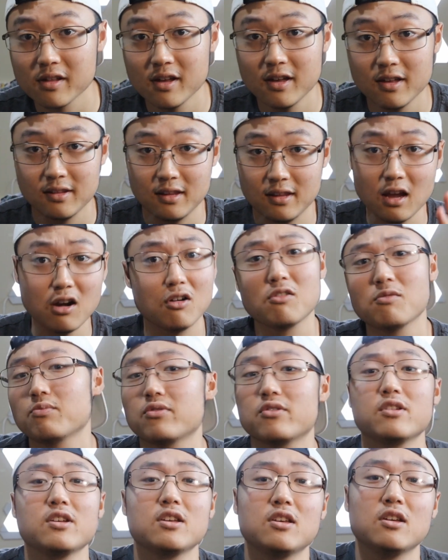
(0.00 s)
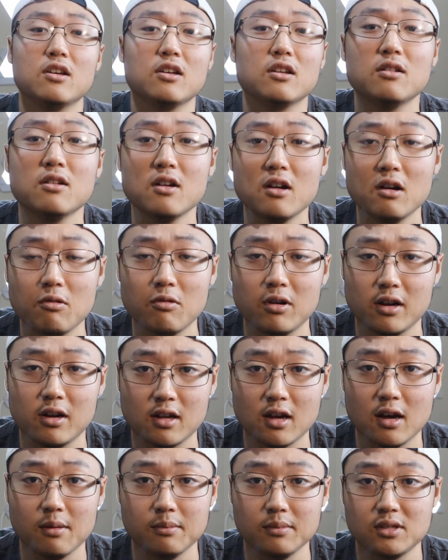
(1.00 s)
they are pretty good when it
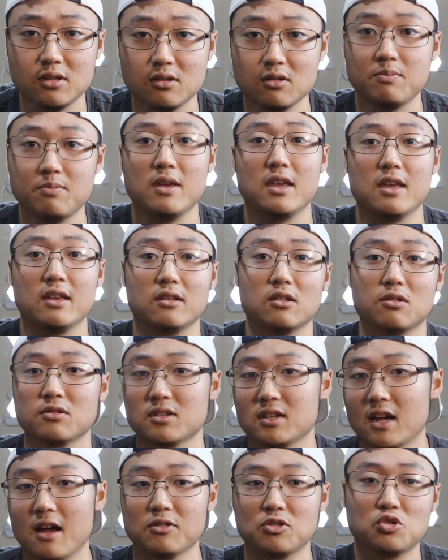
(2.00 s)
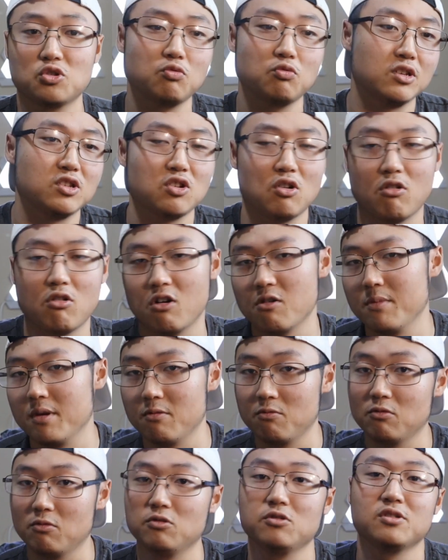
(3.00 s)
comes to being those kind of Swiss army
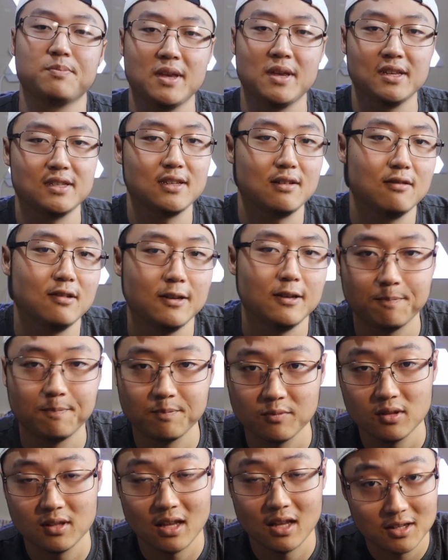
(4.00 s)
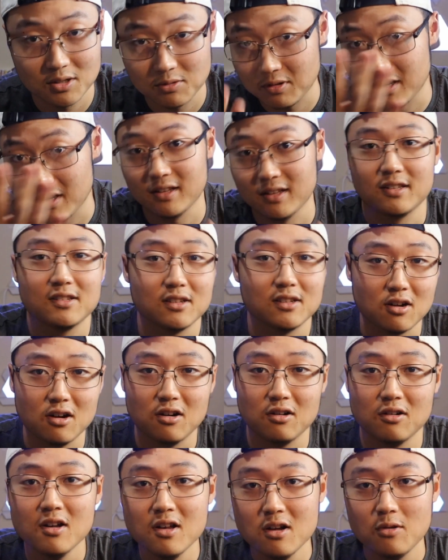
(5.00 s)
rules basically. That's why I like to
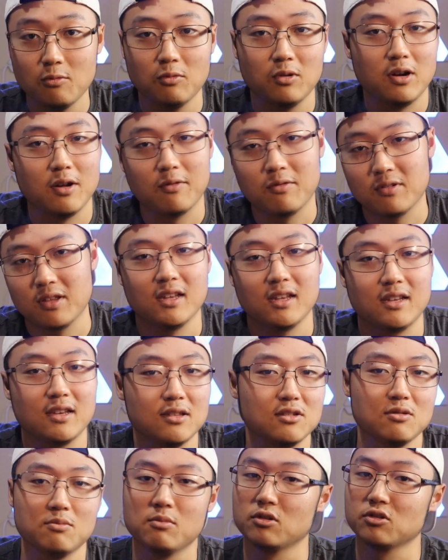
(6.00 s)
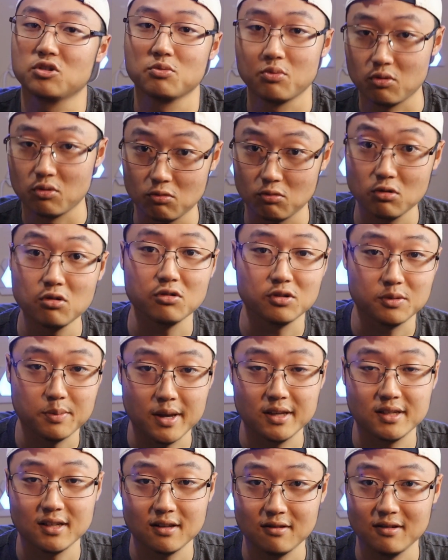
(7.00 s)
call whenever they can do multiple roles
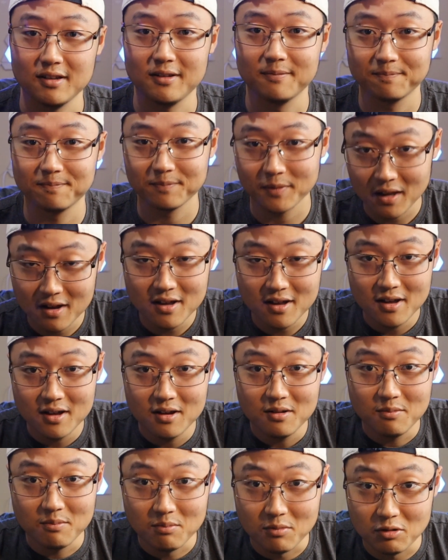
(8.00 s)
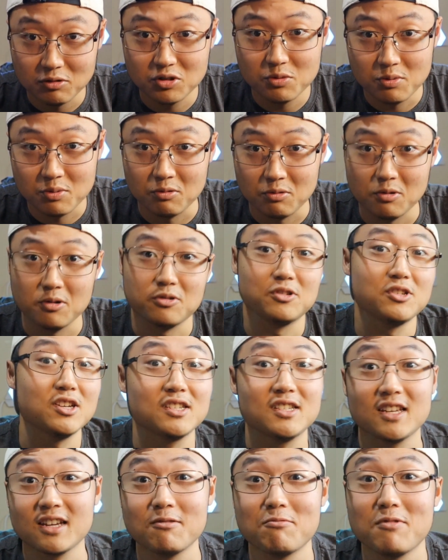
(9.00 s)
basically. Multiple roles,
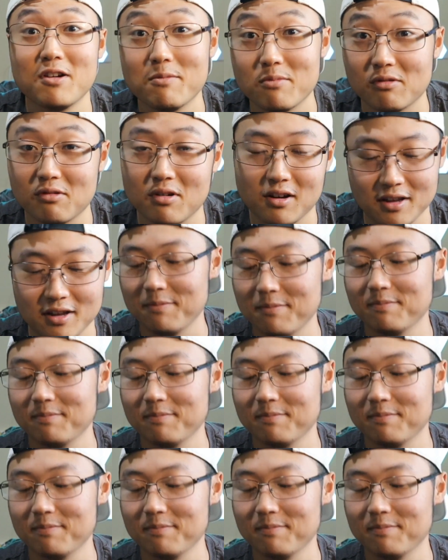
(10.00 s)
just like a rainbow. Okay.